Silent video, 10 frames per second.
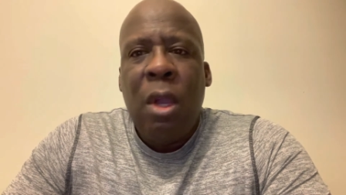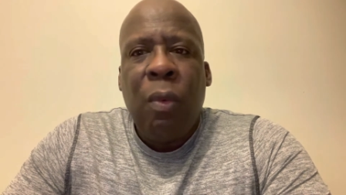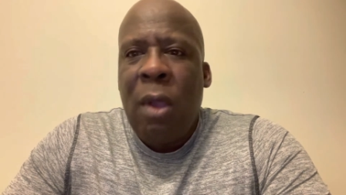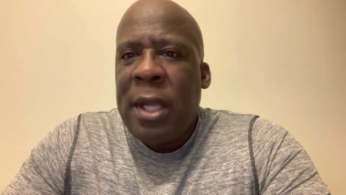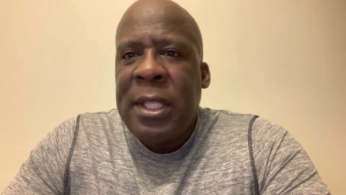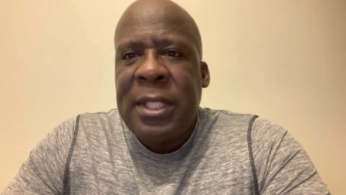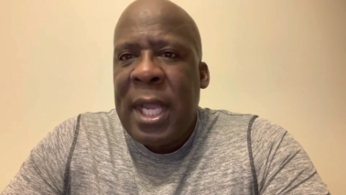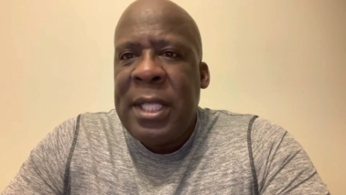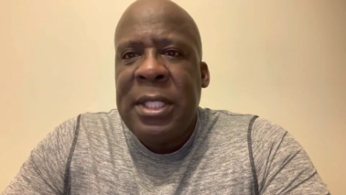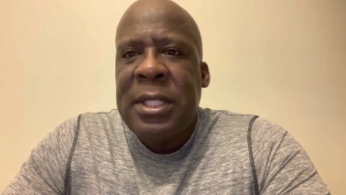Ron
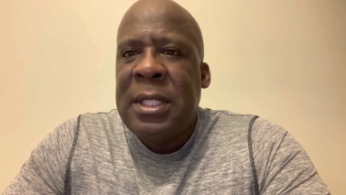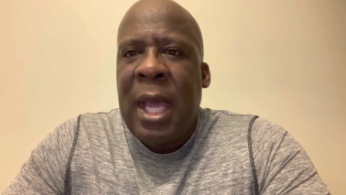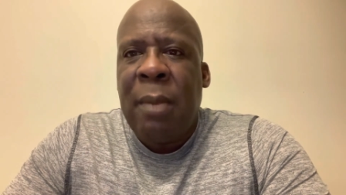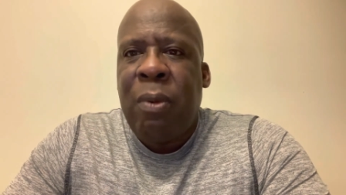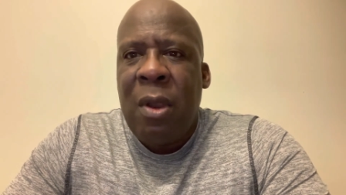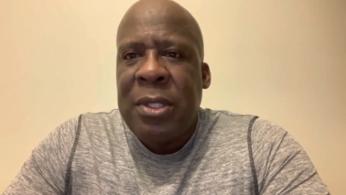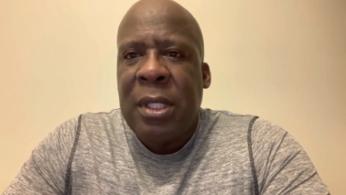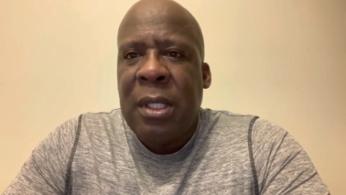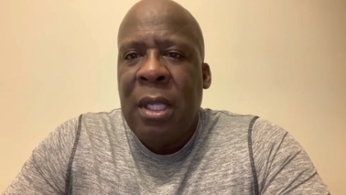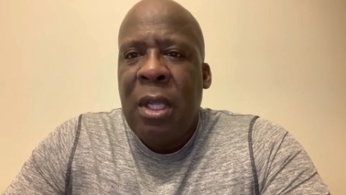DeSantis is not a
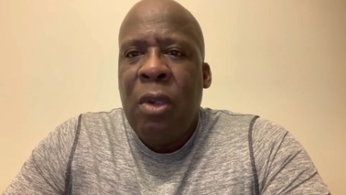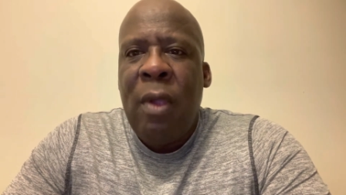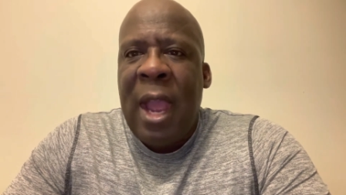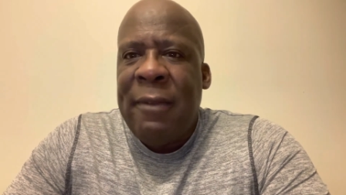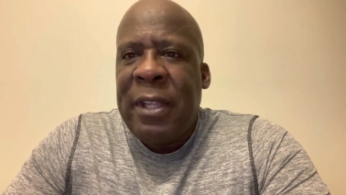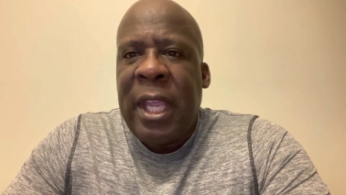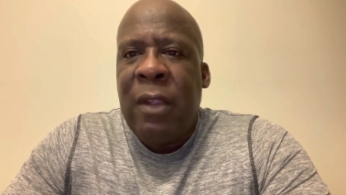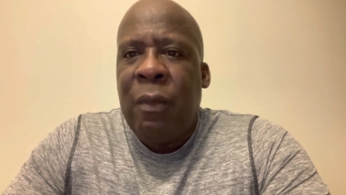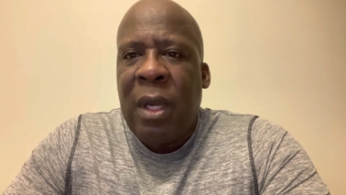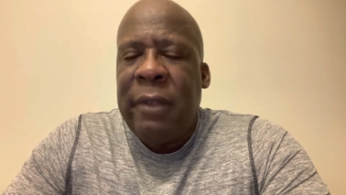person who advocate
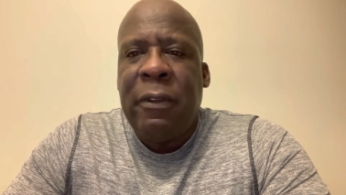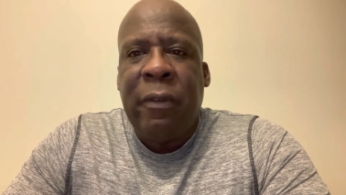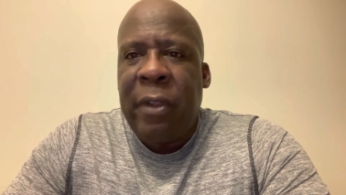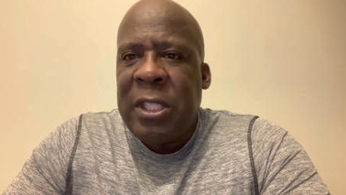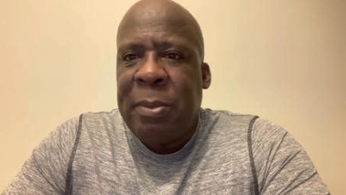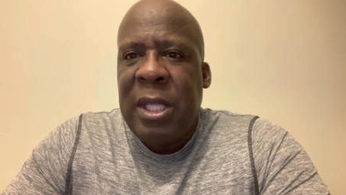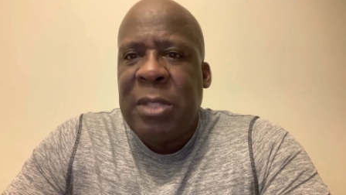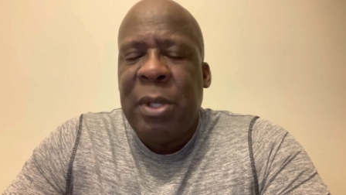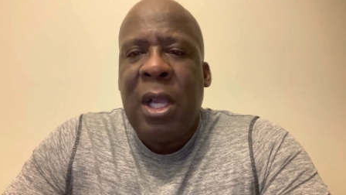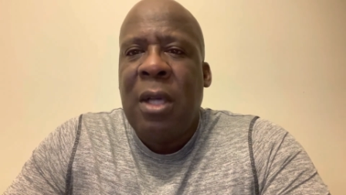really for free speech,
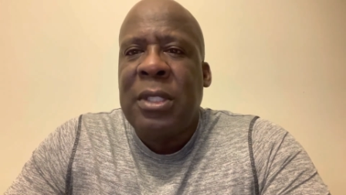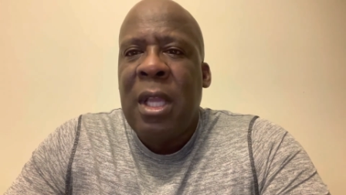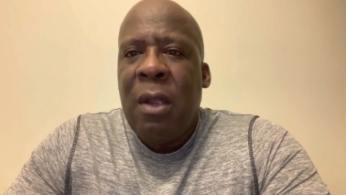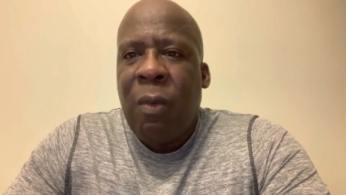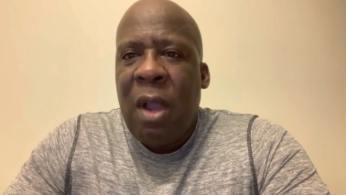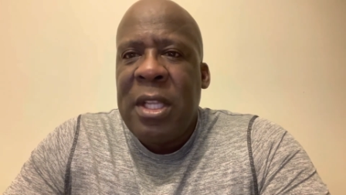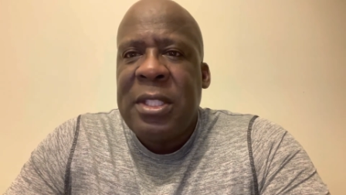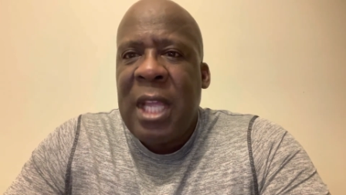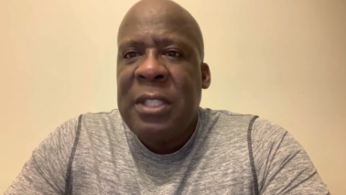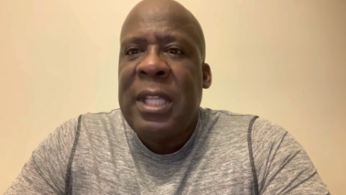because Ron
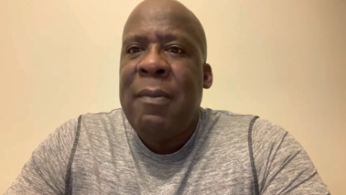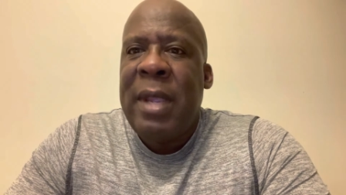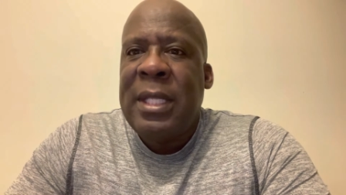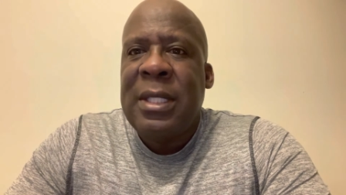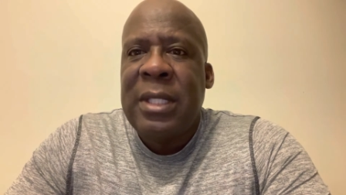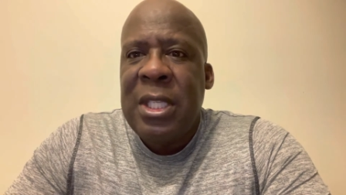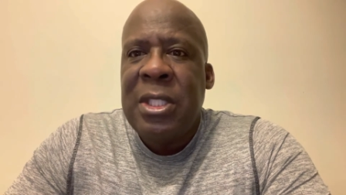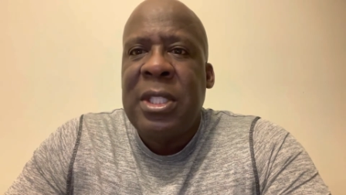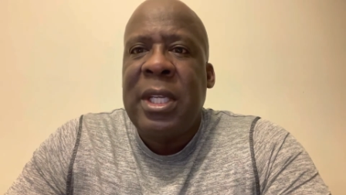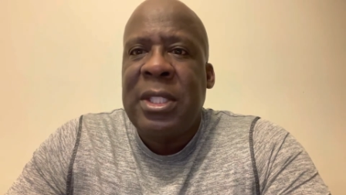DeSantis have made
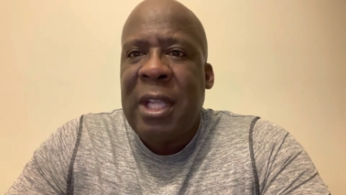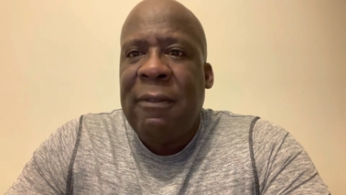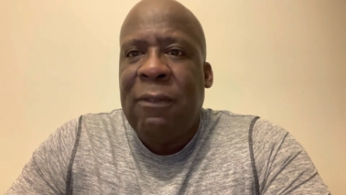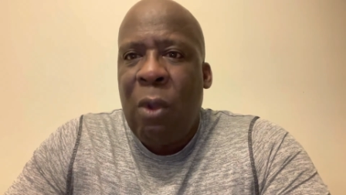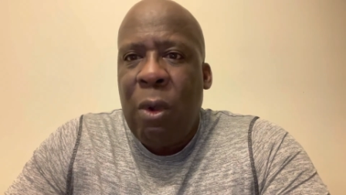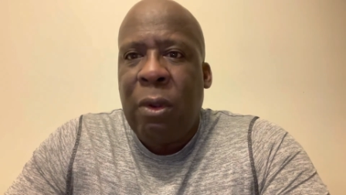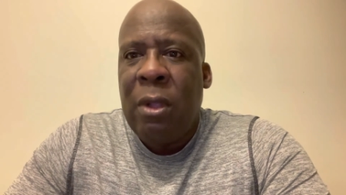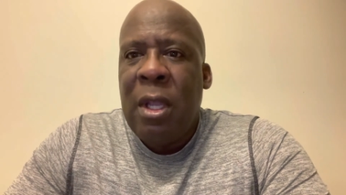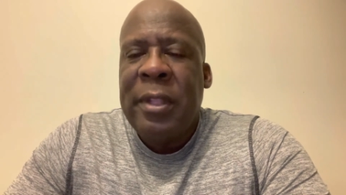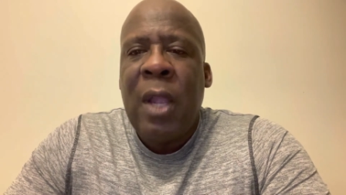decisions in the state of Florida
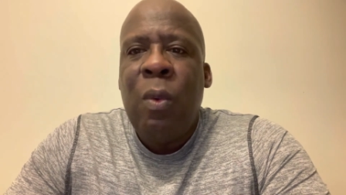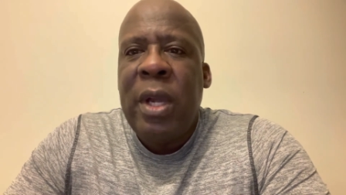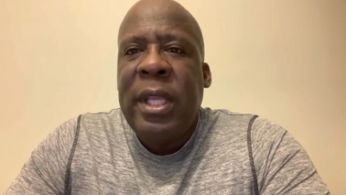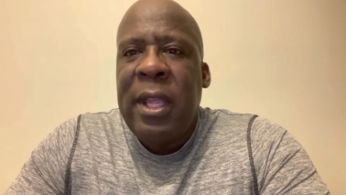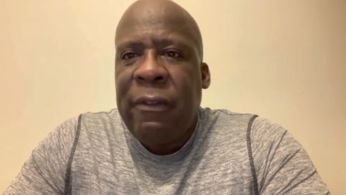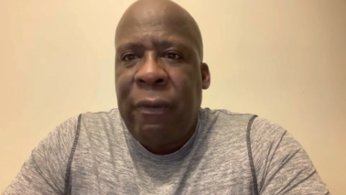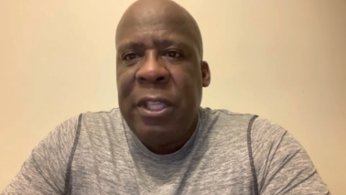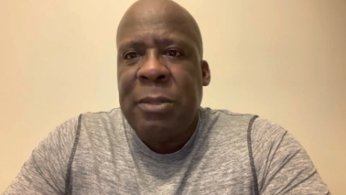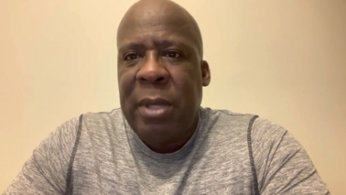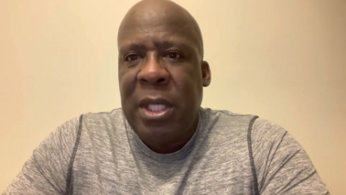that went against free
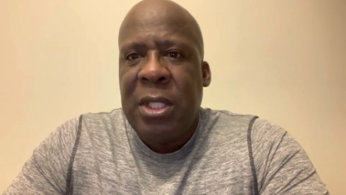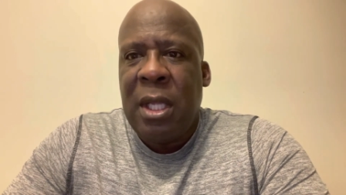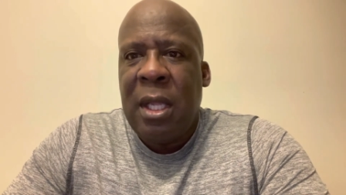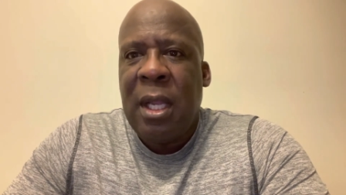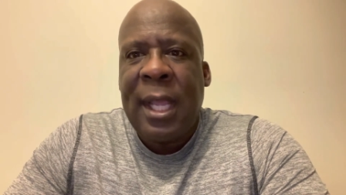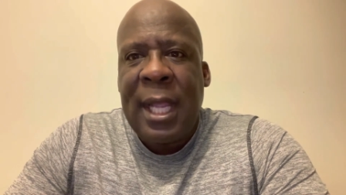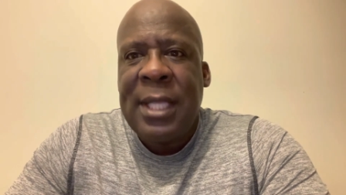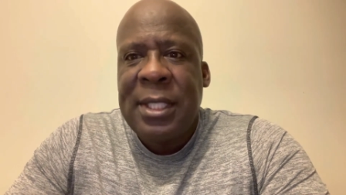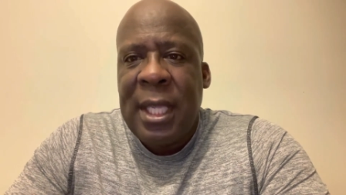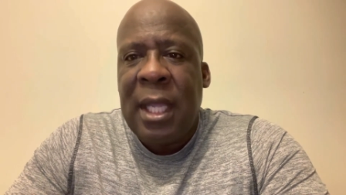speech. And like I
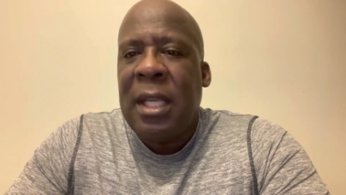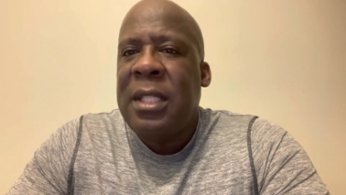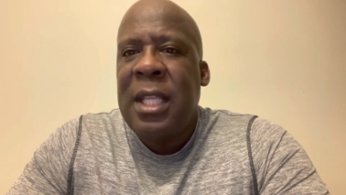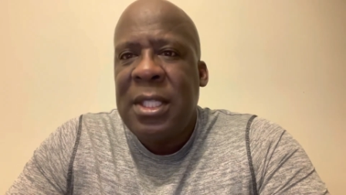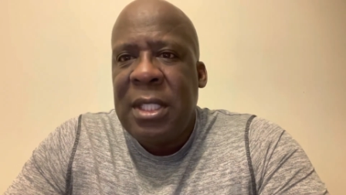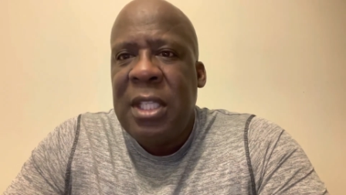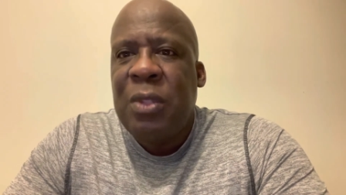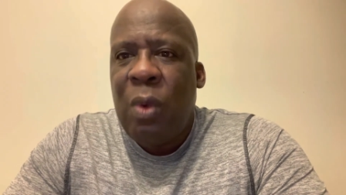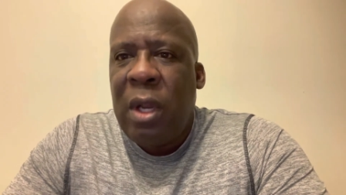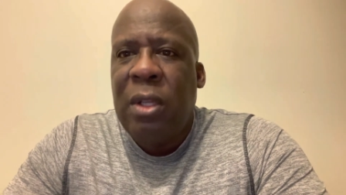said, Disney is
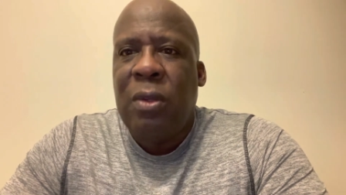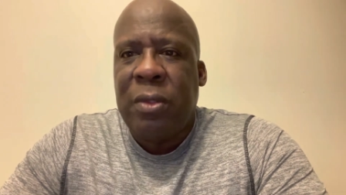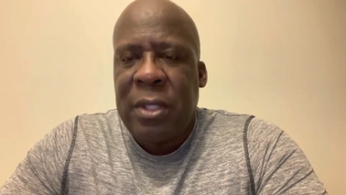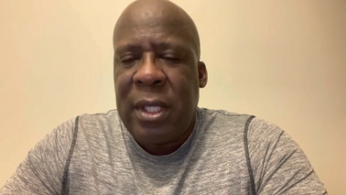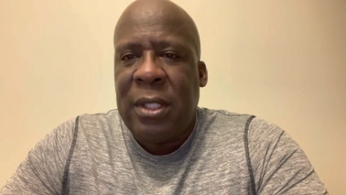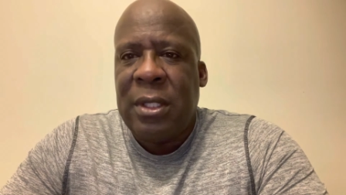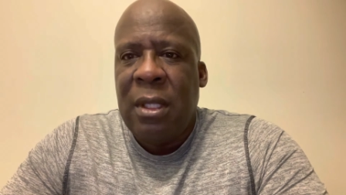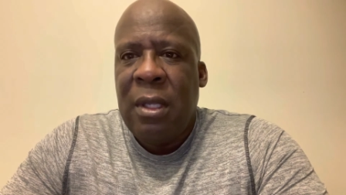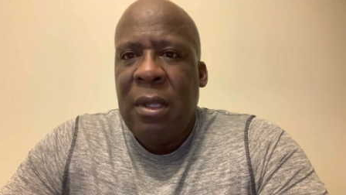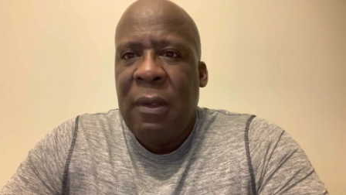one of those things.
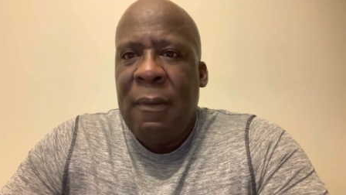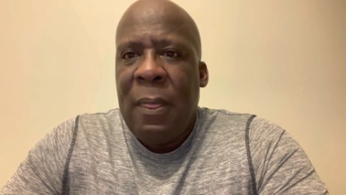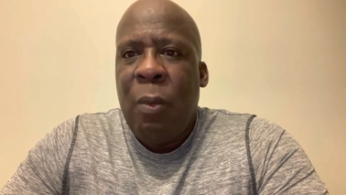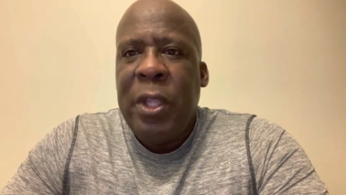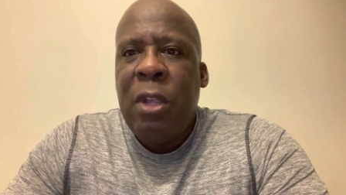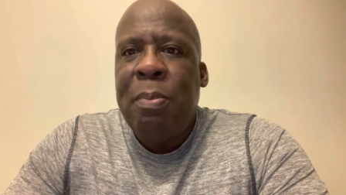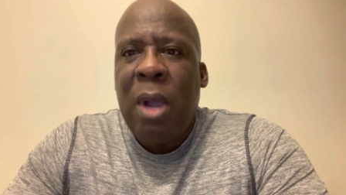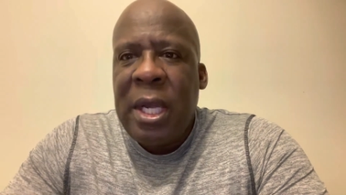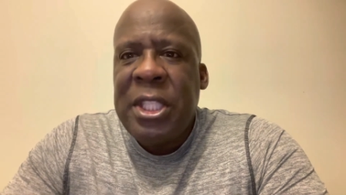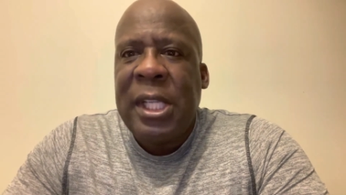When you
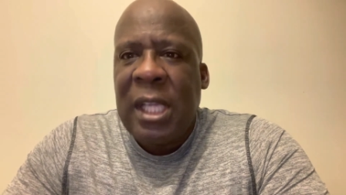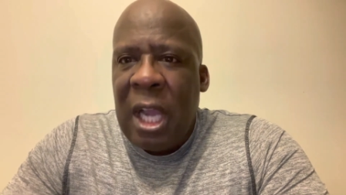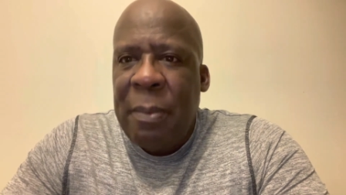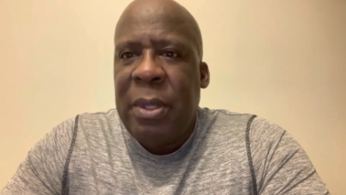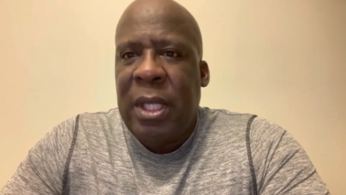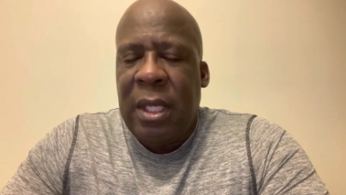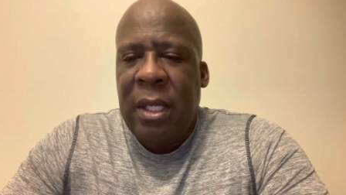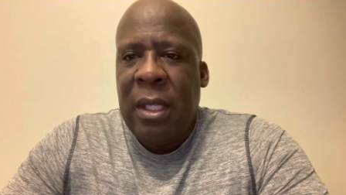punish a company